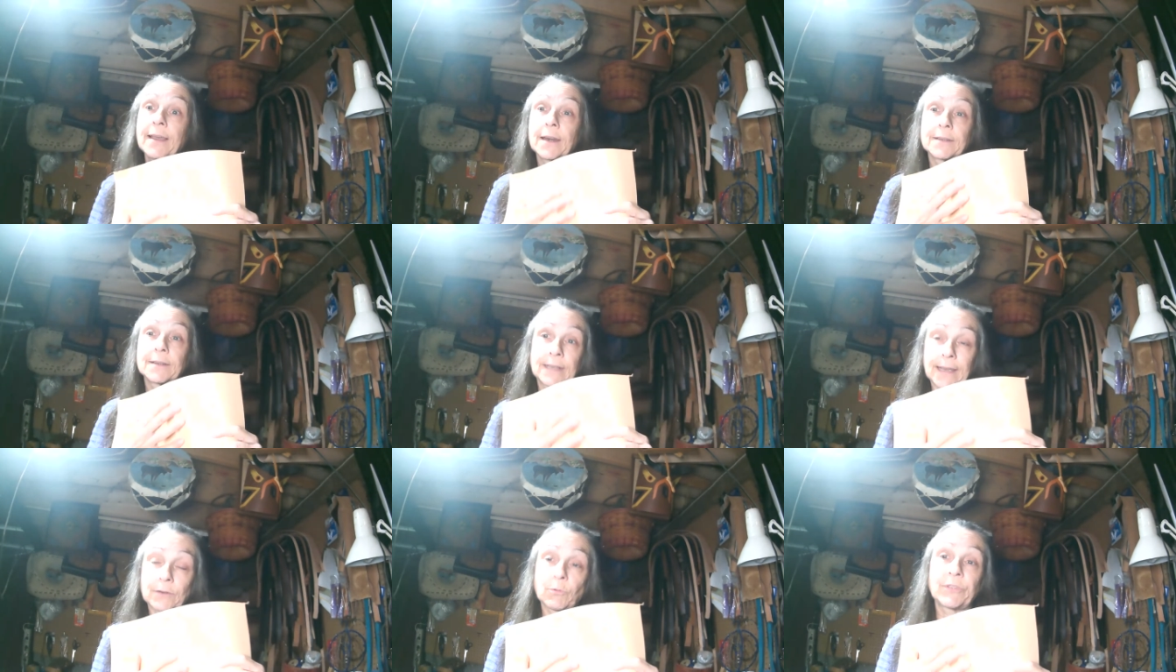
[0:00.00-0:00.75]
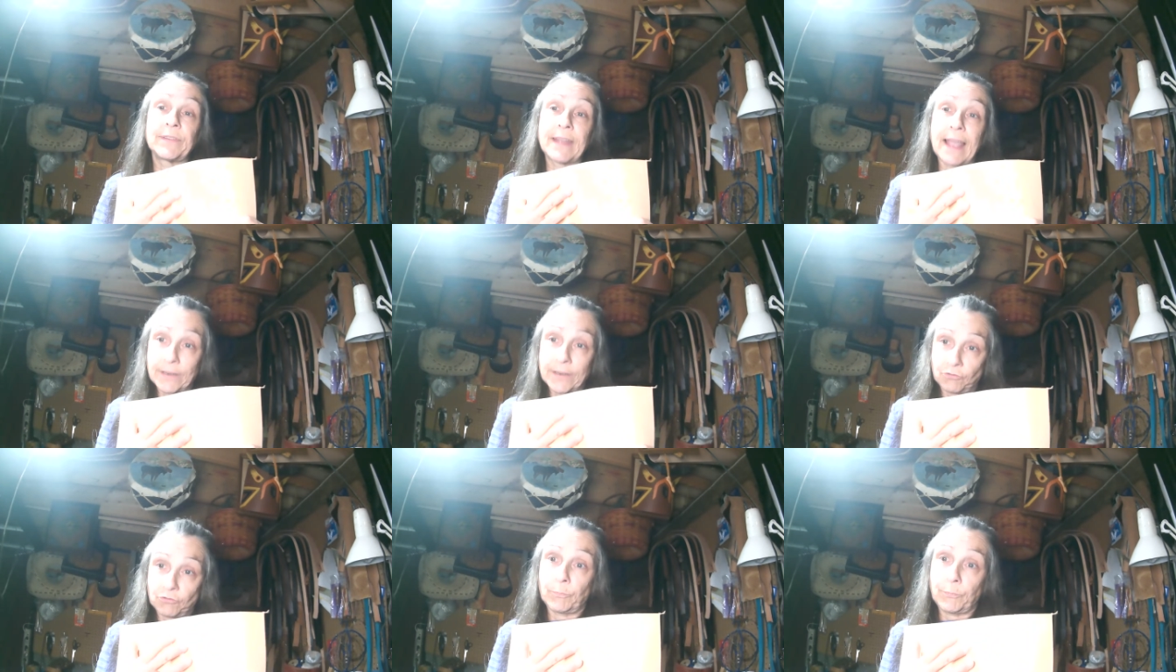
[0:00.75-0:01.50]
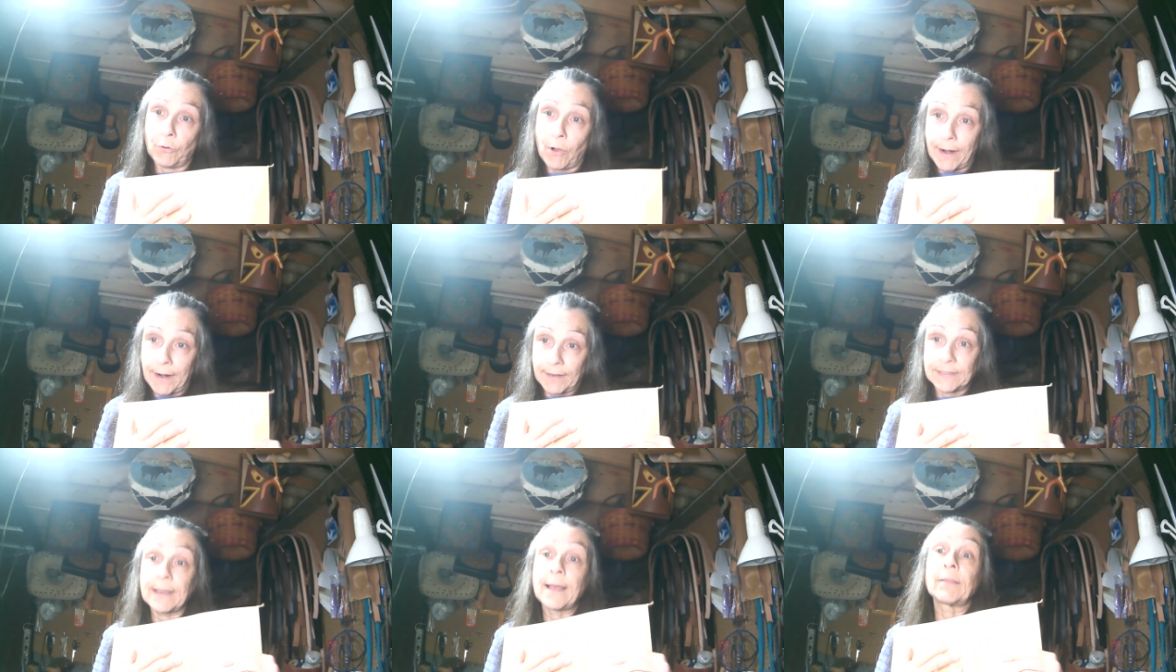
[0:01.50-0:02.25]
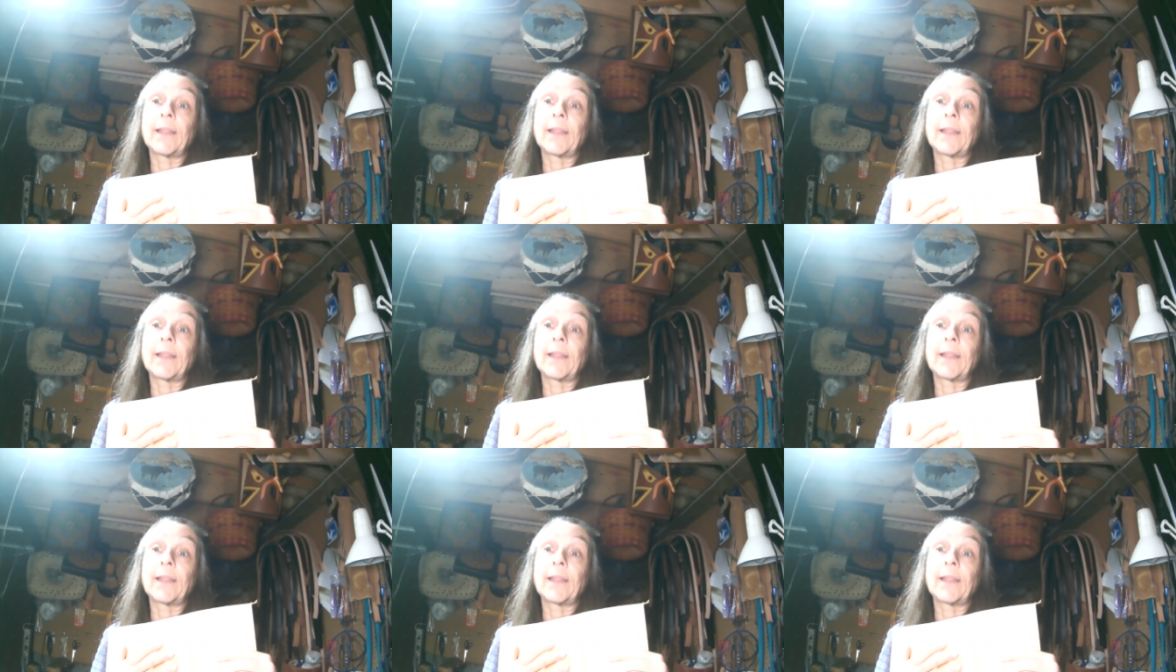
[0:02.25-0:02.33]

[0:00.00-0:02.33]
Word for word: It is tanned with natural products